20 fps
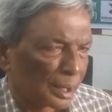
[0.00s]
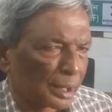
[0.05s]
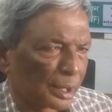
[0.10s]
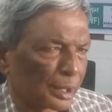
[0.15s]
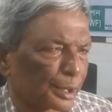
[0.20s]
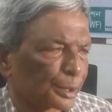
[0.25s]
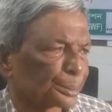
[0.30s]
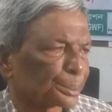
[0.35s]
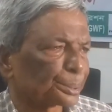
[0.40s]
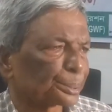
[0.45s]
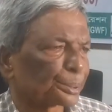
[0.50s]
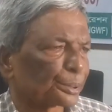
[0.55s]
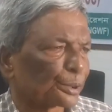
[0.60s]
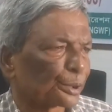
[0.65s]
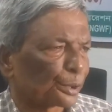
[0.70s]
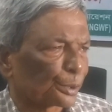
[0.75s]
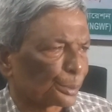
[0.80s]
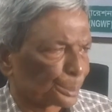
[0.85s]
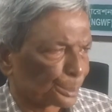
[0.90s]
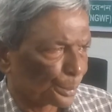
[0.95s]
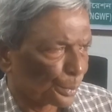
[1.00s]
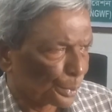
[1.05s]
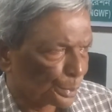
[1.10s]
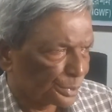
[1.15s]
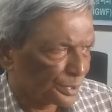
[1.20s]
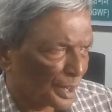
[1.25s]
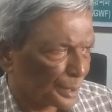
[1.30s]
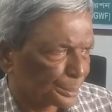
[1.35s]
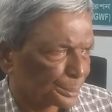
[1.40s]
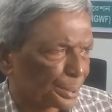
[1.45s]
If more
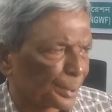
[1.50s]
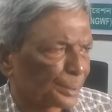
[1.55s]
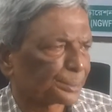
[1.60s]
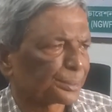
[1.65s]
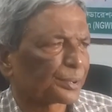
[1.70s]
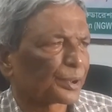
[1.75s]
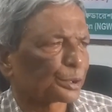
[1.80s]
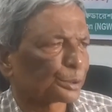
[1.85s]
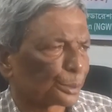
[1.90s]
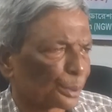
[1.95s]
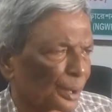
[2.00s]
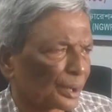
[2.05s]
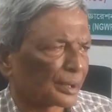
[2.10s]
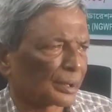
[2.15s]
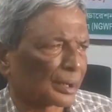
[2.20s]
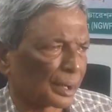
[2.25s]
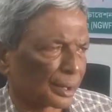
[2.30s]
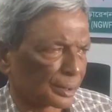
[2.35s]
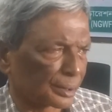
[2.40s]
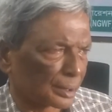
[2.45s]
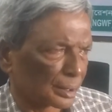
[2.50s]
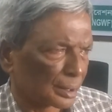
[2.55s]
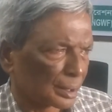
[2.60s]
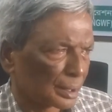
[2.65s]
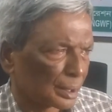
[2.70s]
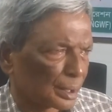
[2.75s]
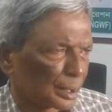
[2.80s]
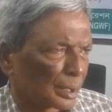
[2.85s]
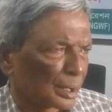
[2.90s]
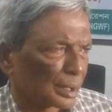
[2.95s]
than 15 workers
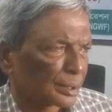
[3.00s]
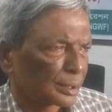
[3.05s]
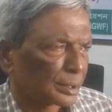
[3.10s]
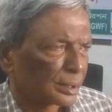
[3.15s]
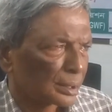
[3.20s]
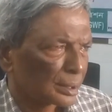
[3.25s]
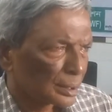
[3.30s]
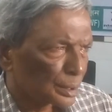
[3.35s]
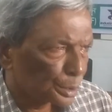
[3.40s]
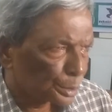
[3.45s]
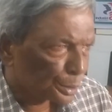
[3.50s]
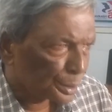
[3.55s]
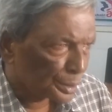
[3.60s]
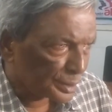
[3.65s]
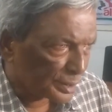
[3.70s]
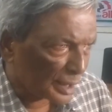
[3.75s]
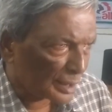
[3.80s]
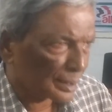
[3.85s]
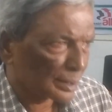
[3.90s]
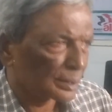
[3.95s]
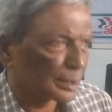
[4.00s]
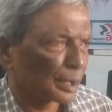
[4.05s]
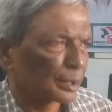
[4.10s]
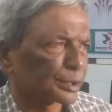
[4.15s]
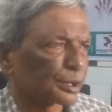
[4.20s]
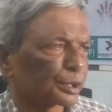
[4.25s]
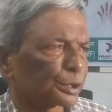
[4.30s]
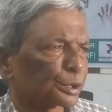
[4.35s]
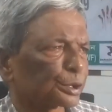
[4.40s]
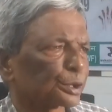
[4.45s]
take the
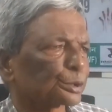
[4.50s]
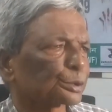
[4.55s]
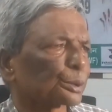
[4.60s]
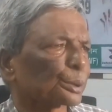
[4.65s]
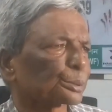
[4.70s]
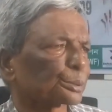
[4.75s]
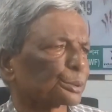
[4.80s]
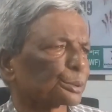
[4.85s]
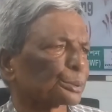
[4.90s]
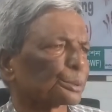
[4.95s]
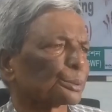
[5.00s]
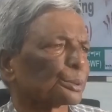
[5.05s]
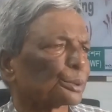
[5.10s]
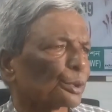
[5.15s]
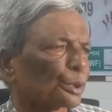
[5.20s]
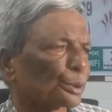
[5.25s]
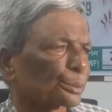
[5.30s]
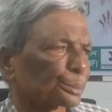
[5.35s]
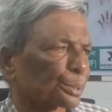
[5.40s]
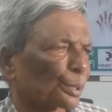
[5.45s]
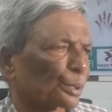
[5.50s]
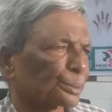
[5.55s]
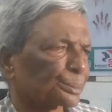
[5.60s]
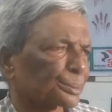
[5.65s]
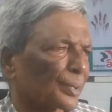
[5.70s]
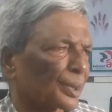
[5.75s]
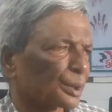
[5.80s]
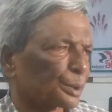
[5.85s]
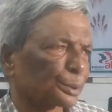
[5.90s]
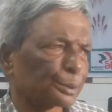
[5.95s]
decision to form
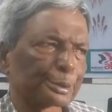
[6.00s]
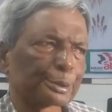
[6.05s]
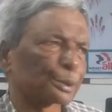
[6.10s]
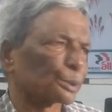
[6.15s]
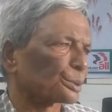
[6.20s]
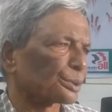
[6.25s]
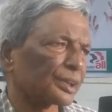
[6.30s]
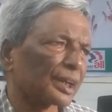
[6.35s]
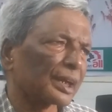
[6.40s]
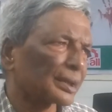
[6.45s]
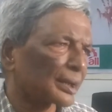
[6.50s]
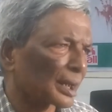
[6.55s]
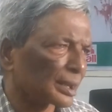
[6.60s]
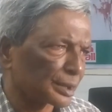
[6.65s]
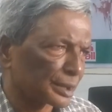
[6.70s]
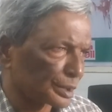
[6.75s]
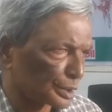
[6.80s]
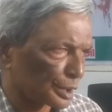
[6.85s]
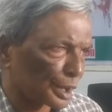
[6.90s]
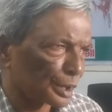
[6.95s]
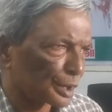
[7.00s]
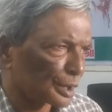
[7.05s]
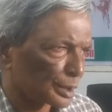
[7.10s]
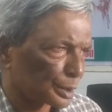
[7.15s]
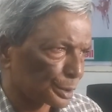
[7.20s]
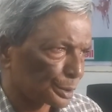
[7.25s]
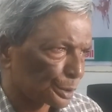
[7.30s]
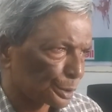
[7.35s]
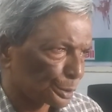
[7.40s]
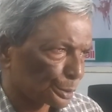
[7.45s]
a union, they can easily
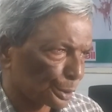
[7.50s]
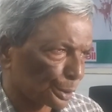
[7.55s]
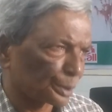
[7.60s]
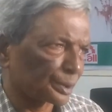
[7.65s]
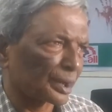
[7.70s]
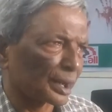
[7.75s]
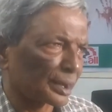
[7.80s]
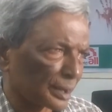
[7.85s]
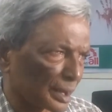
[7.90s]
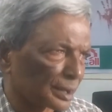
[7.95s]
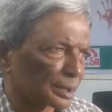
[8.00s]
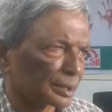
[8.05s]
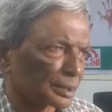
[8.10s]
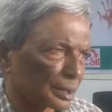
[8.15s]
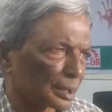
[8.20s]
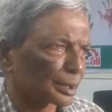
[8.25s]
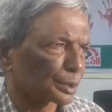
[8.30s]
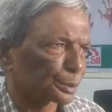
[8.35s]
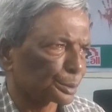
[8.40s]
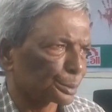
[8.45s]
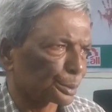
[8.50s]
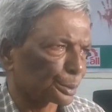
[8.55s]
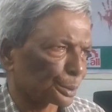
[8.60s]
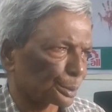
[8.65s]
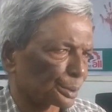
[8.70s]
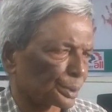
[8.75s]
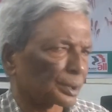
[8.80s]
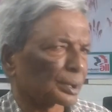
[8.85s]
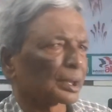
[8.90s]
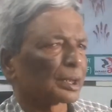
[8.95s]
organize a union.
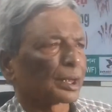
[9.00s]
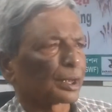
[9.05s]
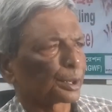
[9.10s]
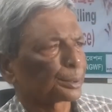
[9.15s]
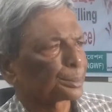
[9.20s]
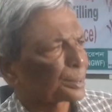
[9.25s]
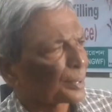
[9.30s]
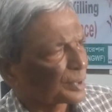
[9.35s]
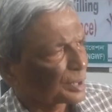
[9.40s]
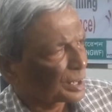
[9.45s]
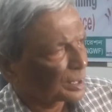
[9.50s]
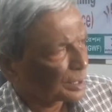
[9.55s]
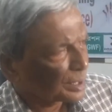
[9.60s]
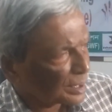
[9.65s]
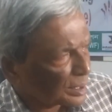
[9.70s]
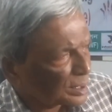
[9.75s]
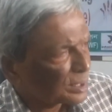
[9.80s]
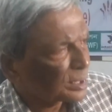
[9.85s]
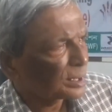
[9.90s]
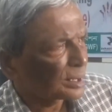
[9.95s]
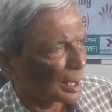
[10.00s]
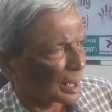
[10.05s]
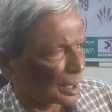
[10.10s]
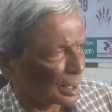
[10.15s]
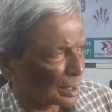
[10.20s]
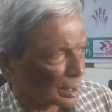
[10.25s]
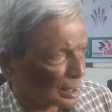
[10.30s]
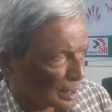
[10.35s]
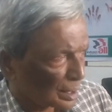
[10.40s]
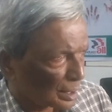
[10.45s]
Even in India,
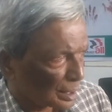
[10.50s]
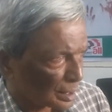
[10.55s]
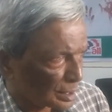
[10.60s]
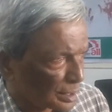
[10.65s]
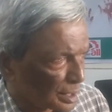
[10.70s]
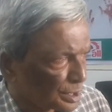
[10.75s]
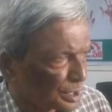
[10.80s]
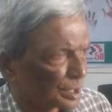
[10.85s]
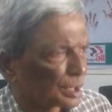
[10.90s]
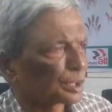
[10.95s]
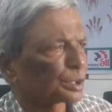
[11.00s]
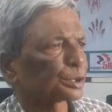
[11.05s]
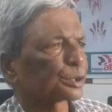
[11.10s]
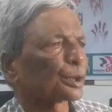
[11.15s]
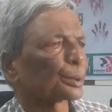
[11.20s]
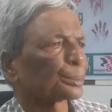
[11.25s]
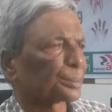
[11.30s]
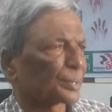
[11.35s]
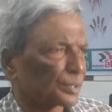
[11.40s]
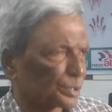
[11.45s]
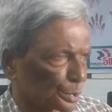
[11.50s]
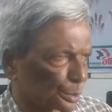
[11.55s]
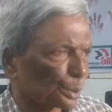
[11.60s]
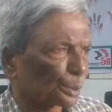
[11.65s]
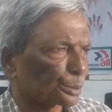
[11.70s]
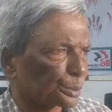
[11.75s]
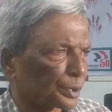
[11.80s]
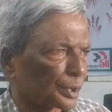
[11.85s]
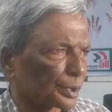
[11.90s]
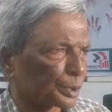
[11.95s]
this system is
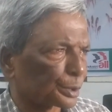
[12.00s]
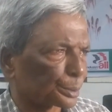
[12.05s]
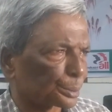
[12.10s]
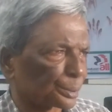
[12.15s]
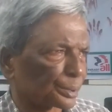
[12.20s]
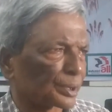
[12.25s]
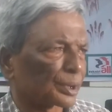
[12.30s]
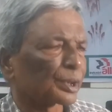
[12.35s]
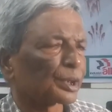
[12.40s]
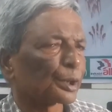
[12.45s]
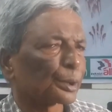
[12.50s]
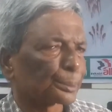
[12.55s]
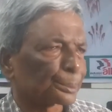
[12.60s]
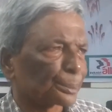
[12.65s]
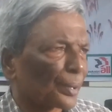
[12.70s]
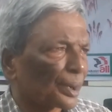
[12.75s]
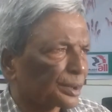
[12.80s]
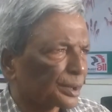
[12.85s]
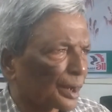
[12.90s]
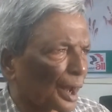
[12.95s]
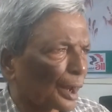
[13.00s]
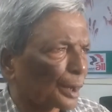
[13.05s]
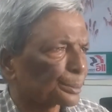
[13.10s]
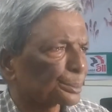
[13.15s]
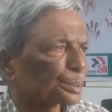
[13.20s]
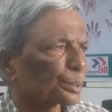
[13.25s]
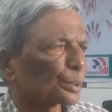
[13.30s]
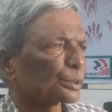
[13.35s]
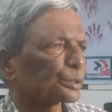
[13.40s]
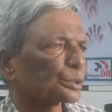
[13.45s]
continued. But
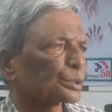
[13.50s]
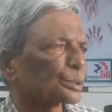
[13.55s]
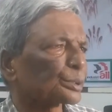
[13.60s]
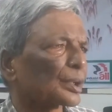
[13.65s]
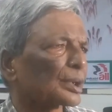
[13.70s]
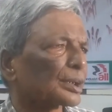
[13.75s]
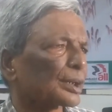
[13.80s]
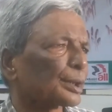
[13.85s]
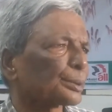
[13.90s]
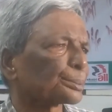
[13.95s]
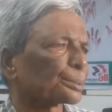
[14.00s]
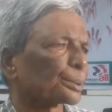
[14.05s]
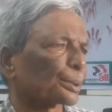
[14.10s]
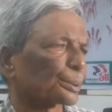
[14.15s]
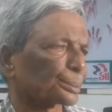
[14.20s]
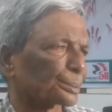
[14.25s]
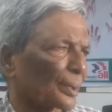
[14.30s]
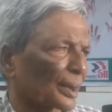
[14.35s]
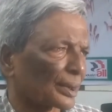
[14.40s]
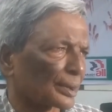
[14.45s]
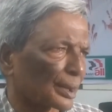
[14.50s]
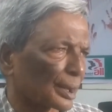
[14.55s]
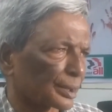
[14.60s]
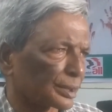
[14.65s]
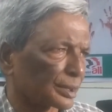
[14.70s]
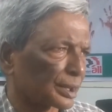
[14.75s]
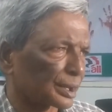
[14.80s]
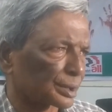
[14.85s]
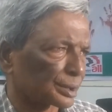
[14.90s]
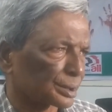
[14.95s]
unfortunately for
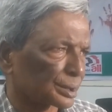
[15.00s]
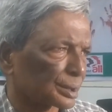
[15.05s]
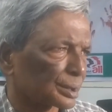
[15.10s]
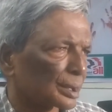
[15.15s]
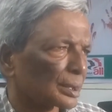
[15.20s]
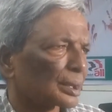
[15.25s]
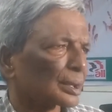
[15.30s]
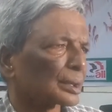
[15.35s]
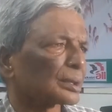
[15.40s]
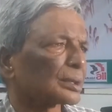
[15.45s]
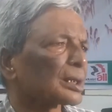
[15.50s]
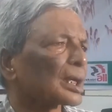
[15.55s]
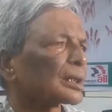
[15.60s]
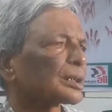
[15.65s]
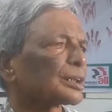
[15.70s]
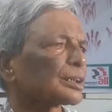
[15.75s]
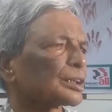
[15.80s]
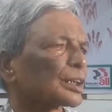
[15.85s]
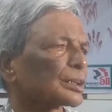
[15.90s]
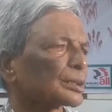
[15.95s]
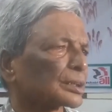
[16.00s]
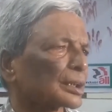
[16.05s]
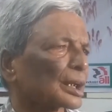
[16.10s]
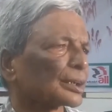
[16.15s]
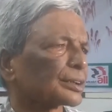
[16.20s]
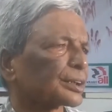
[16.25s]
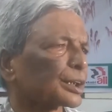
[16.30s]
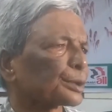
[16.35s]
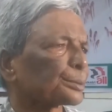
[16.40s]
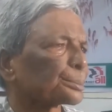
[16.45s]
Bangladesh, there is a
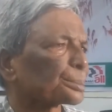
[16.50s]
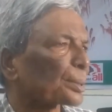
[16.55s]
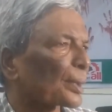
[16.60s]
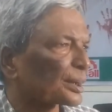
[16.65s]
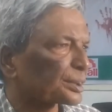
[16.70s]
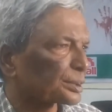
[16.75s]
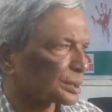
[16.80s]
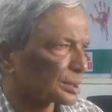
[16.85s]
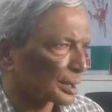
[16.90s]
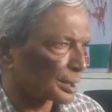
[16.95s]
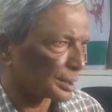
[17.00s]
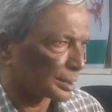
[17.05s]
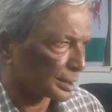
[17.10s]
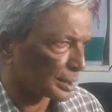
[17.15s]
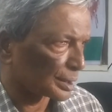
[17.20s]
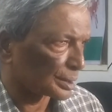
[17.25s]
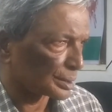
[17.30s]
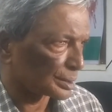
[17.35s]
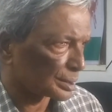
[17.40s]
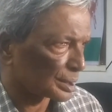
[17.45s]
certain percentage.